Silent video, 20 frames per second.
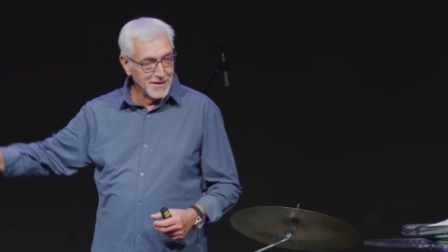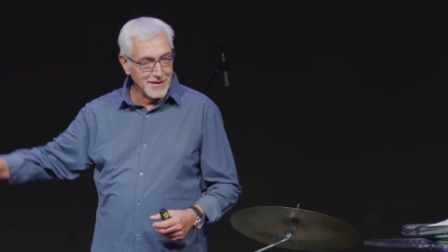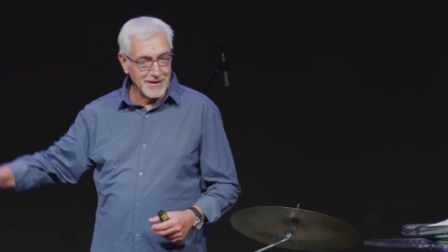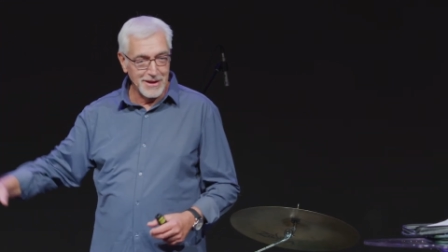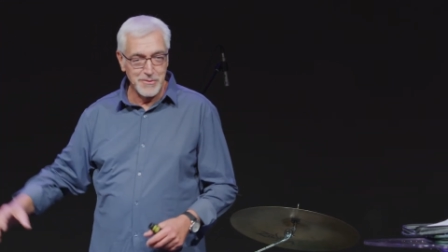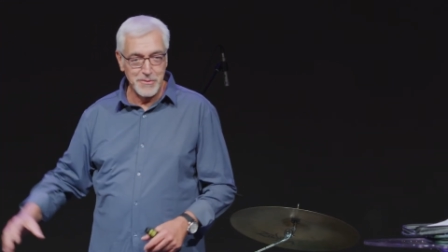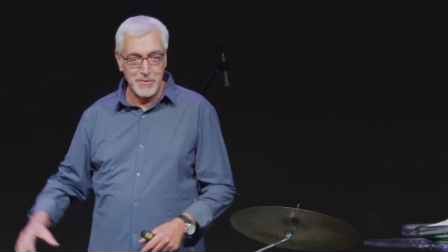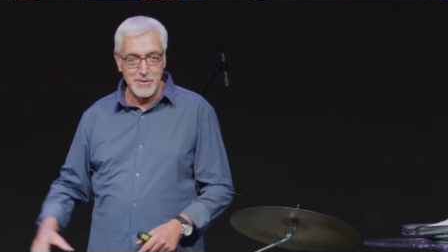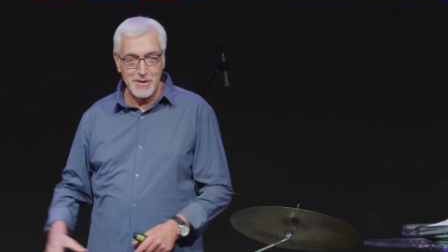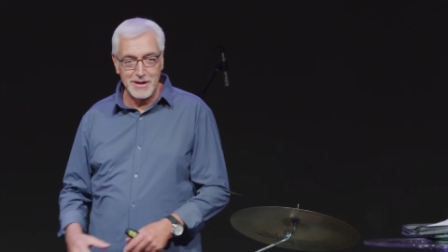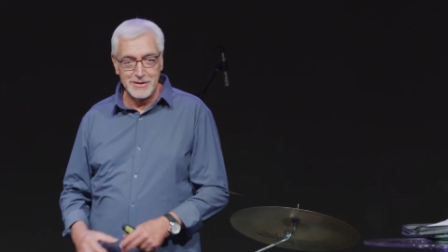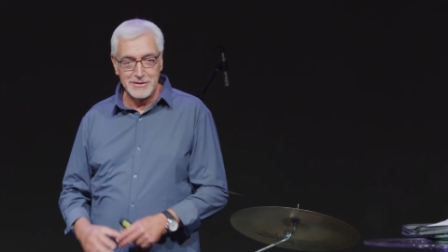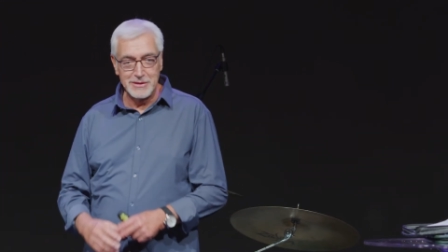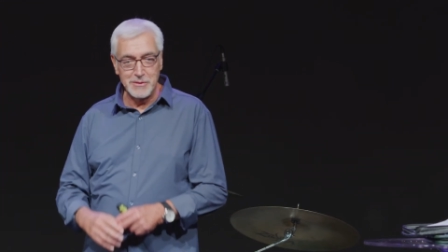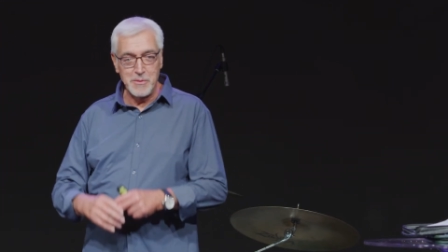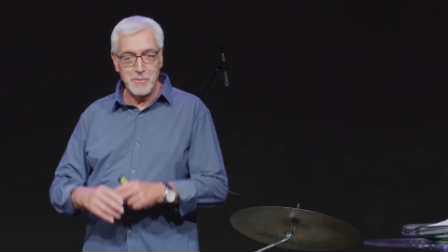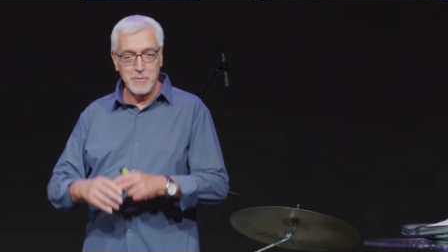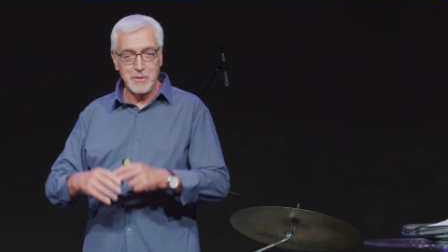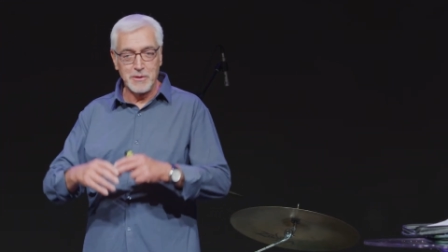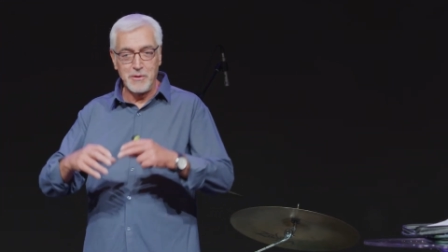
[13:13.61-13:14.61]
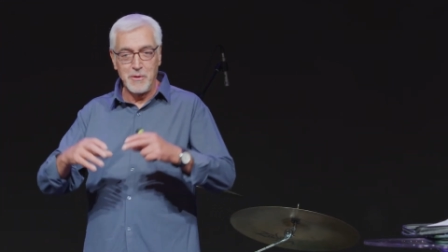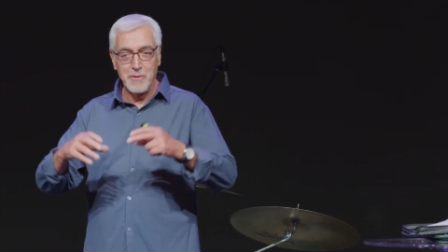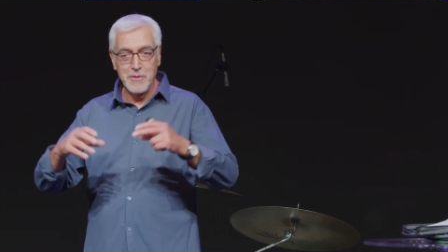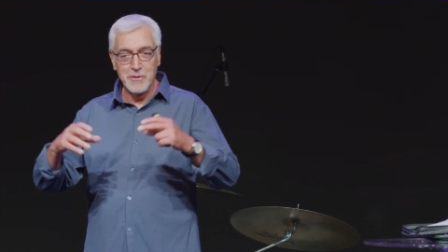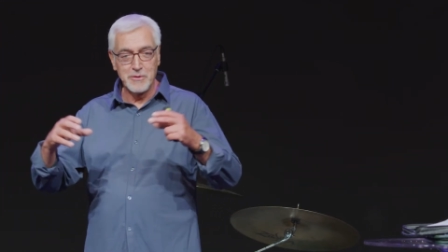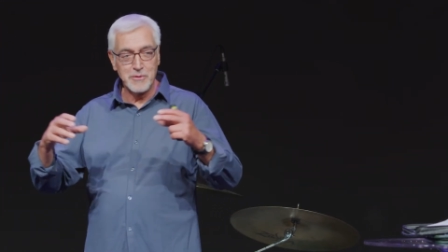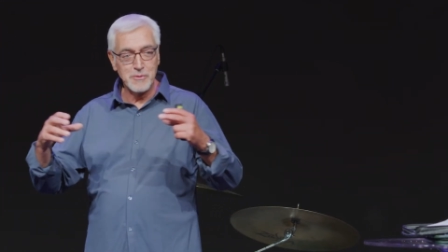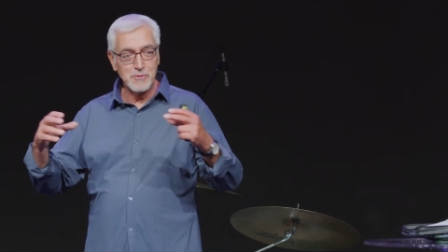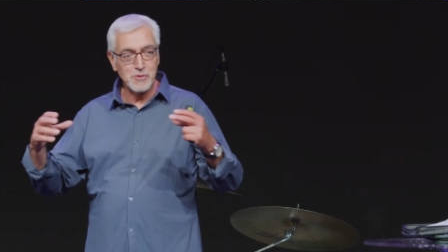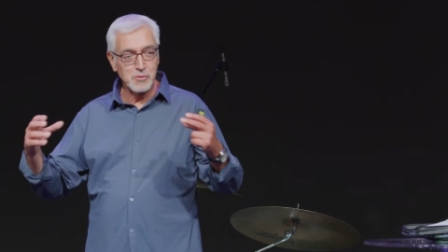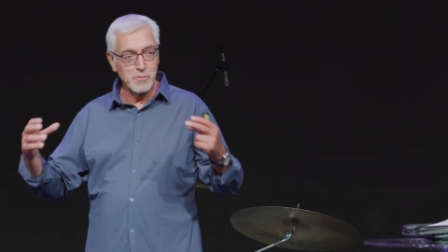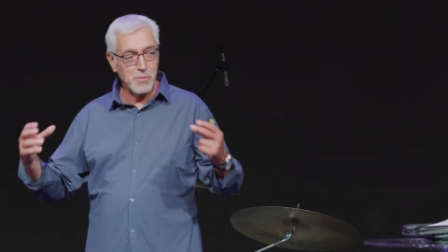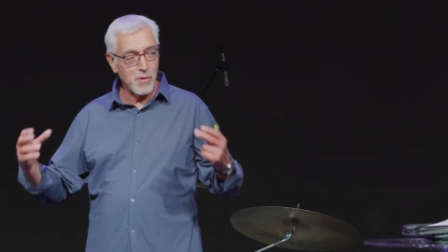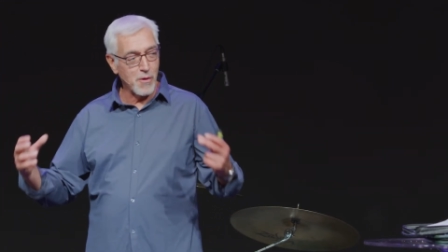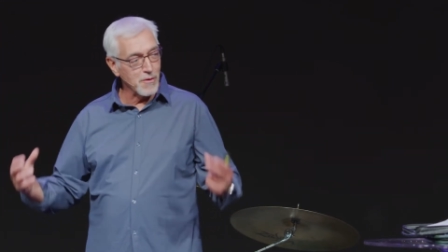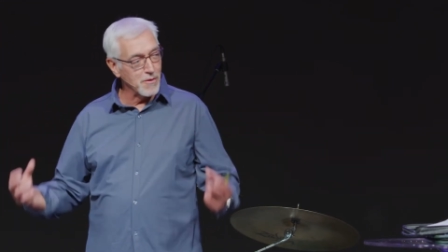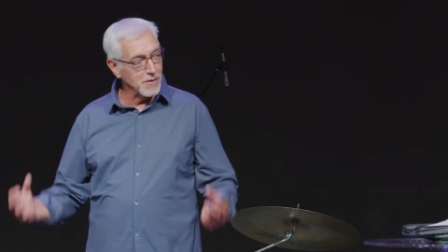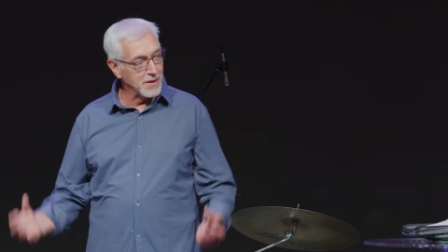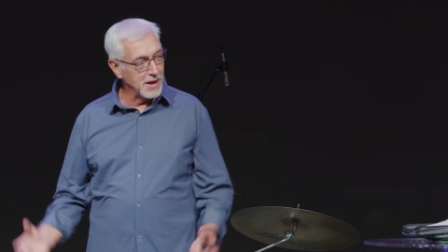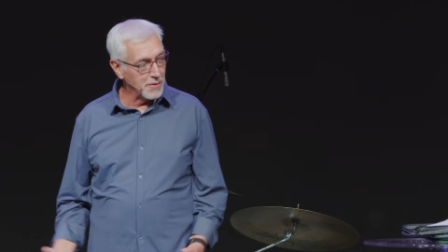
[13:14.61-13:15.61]
And realize that what we're going through is
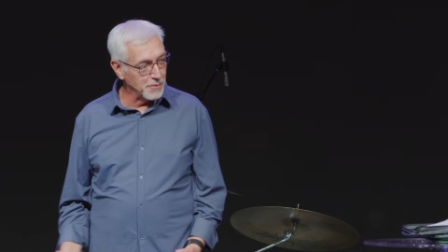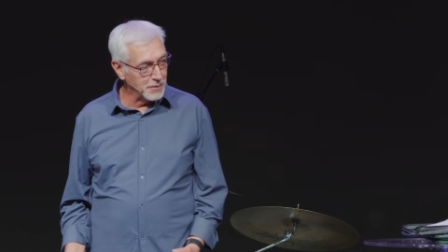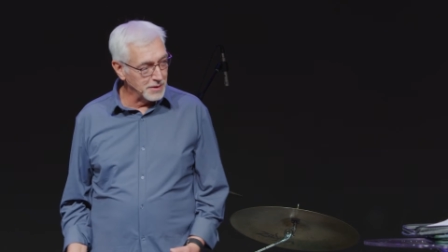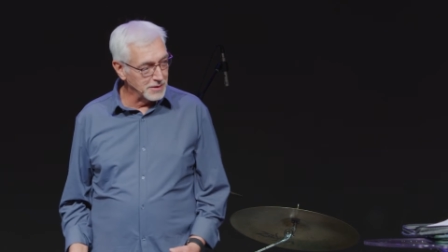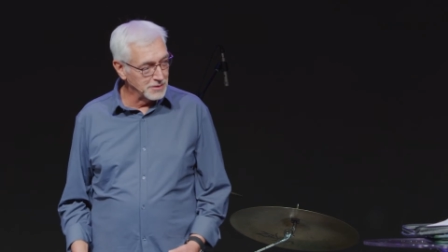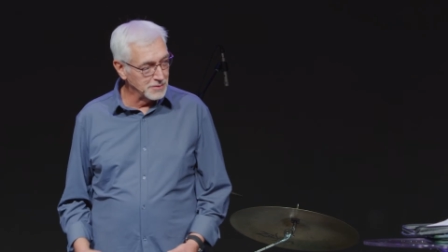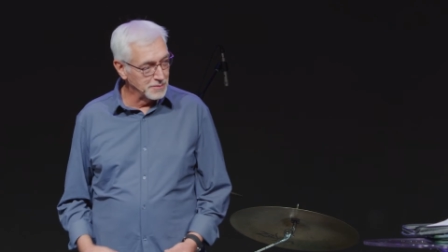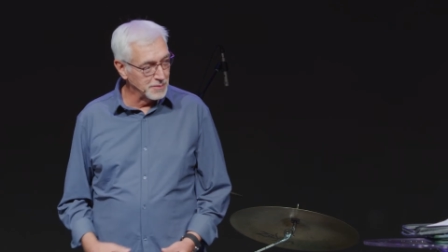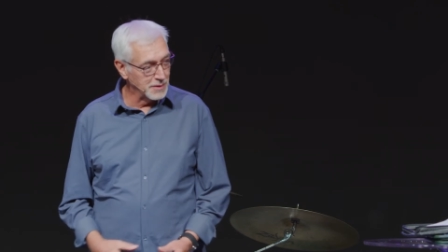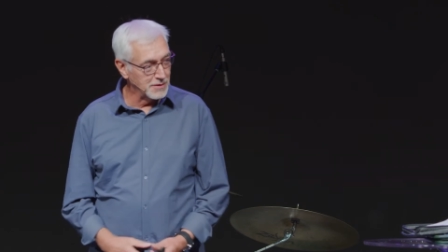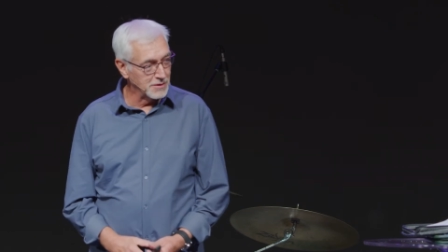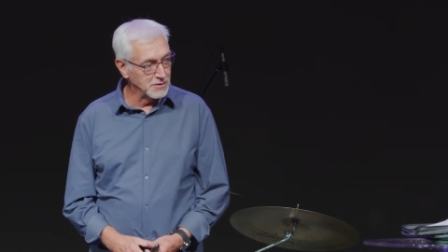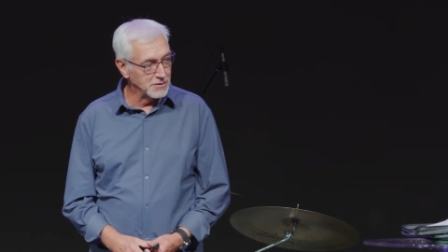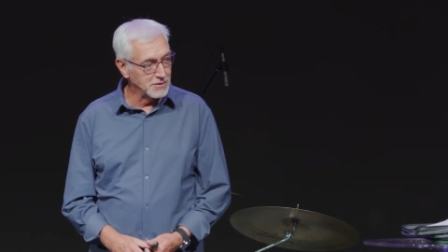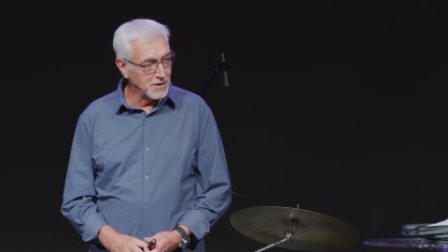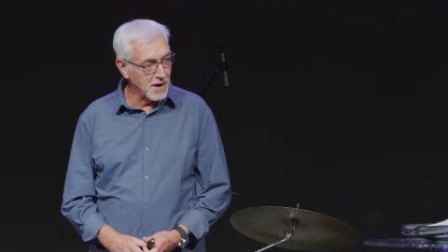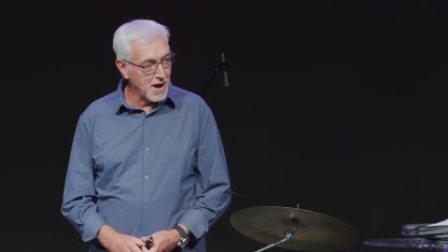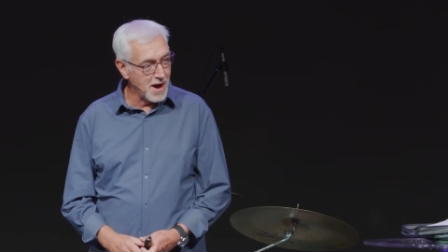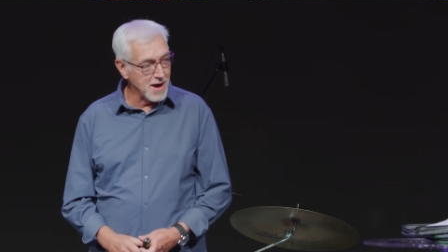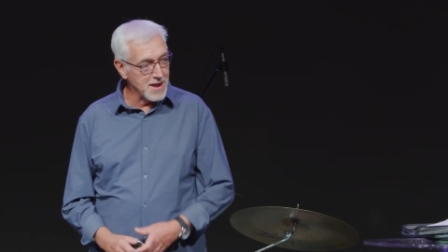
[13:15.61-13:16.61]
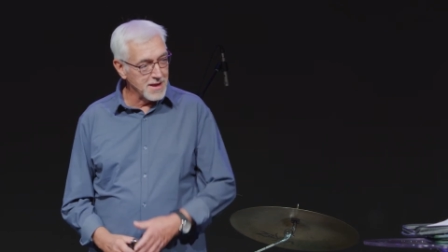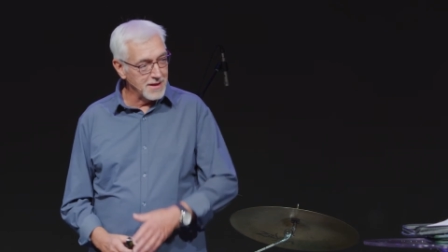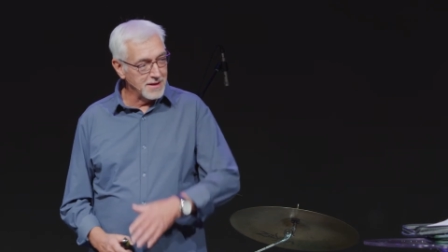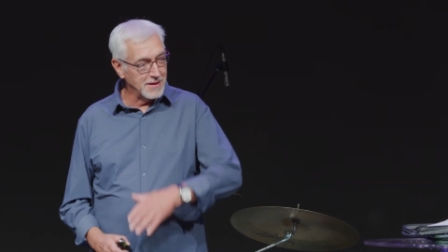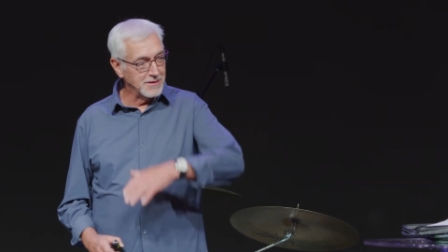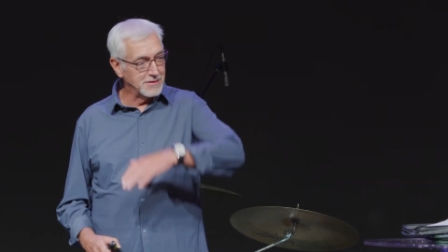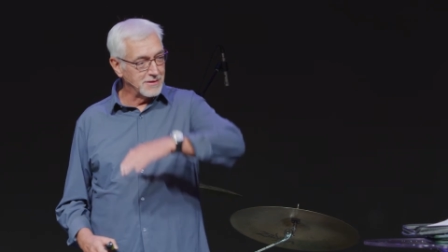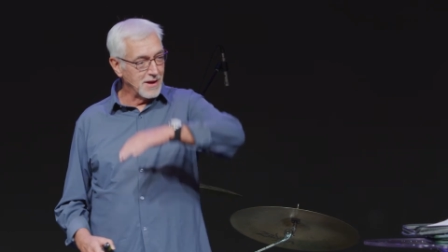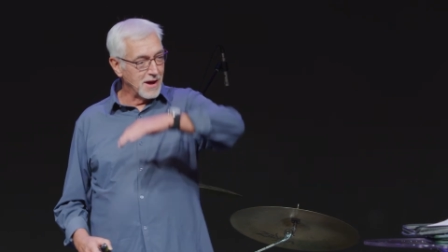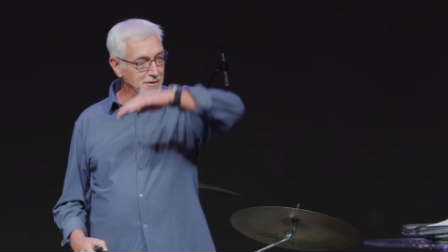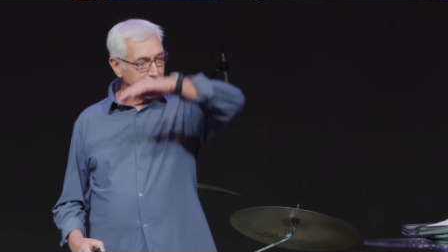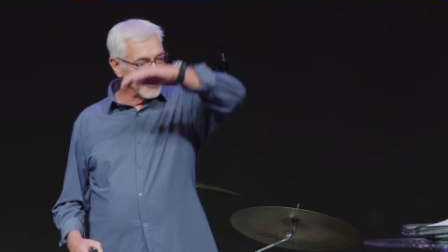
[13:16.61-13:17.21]
part of that reason because God is on